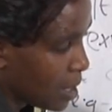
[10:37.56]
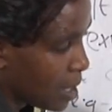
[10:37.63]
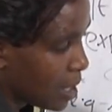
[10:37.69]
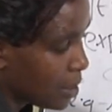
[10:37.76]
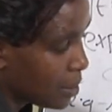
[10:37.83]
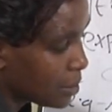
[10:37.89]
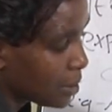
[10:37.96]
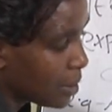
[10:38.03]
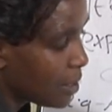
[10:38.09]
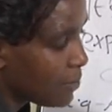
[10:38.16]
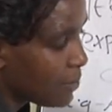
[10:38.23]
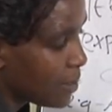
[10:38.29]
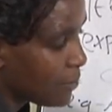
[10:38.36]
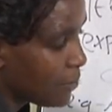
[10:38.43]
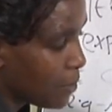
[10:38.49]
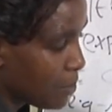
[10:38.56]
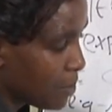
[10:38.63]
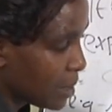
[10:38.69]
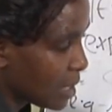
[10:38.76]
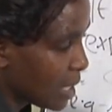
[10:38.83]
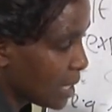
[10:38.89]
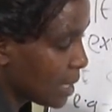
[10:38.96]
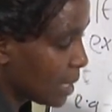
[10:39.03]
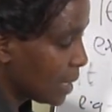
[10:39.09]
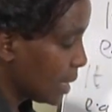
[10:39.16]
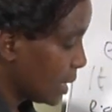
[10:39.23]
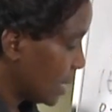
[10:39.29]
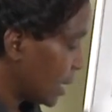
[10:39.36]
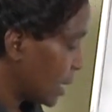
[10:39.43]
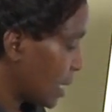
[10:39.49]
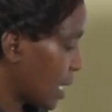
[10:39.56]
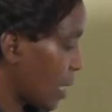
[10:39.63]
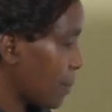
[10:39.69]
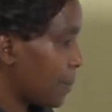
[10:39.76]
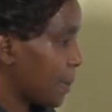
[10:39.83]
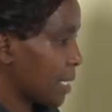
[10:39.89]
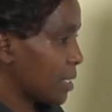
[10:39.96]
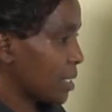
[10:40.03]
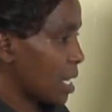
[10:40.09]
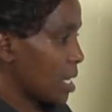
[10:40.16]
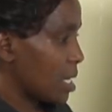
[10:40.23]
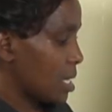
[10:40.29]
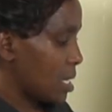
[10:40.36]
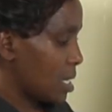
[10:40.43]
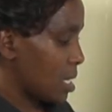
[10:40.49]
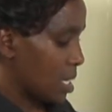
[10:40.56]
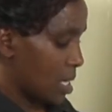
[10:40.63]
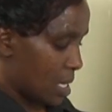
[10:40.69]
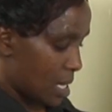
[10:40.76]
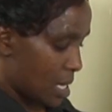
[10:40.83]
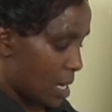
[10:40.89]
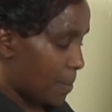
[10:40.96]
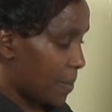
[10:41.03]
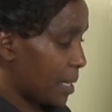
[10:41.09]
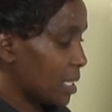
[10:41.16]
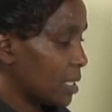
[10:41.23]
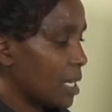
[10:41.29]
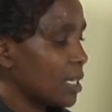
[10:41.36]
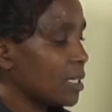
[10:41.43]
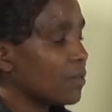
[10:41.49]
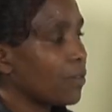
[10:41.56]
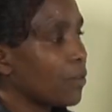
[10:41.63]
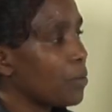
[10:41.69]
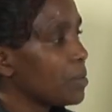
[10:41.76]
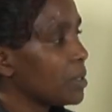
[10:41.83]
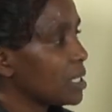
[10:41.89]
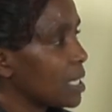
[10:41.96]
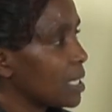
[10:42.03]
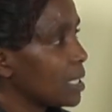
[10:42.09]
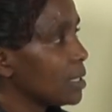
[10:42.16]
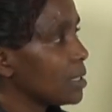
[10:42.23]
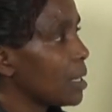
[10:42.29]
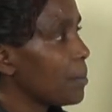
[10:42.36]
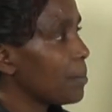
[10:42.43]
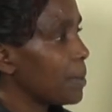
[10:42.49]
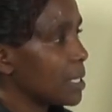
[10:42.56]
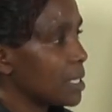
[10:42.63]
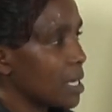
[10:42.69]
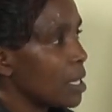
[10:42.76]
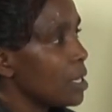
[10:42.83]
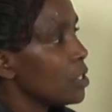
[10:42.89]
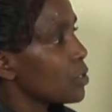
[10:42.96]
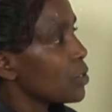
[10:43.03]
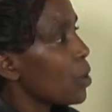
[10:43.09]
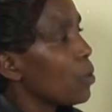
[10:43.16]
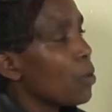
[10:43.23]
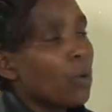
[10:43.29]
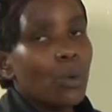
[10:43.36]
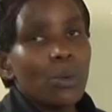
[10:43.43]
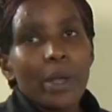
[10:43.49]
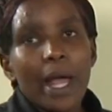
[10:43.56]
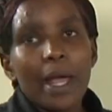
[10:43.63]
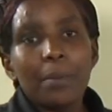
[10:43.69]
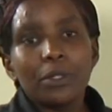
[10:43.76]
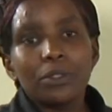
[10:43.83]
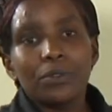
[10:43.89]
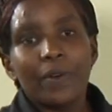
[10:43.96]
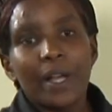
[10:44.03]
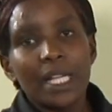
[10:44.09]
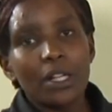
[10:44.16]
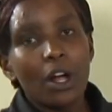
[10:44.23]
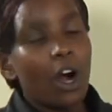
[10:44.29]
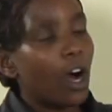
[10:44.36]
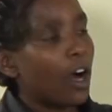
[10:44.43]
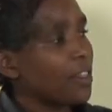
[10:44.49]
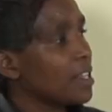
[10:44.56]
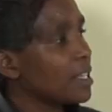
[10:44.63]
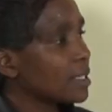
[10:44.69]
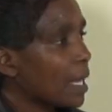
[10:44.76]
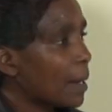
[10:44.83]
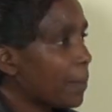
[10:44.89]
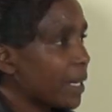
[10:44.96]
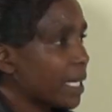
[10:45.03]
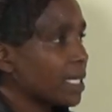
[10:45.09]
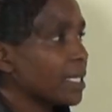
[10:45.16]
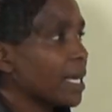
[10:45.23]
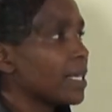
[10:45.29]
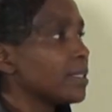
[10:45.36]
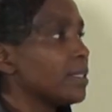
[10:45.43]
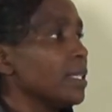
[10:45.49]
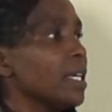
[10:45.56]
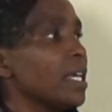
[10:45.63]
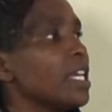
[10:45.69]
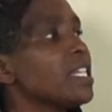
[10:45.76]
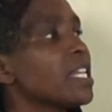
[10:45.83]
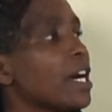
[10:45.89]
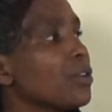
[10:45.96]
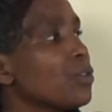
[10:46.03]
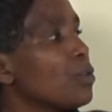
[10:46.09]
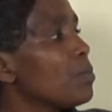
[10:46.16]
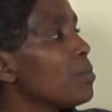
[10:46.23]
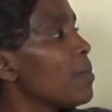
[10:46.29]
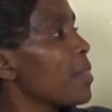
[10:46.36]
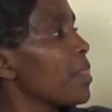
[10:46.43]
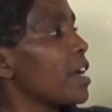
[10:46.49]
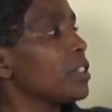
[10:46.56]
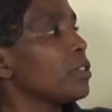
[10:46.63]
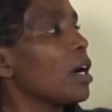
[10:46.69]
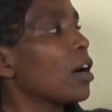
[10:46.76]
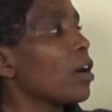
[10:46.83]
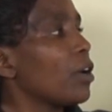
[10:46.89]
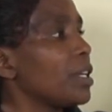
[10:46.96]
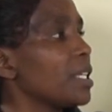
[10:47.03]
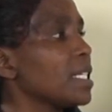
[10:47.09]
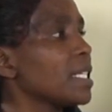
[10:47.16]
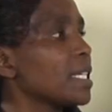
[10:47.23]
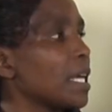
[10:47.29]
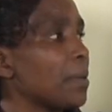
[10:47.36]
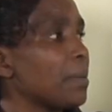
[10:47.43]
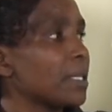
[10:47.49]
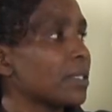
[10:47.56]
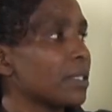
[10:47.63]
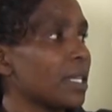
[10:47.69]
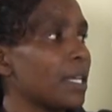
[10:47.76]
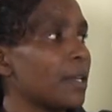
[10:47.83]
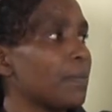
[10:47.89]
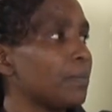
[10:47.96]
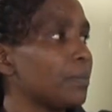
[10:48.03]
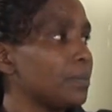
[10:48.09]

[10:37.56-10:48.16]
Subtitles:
And also even for measuring temperature. Apparatus for measuring temperature. So we are able to find all these apparatus in a room that we are calling chemistry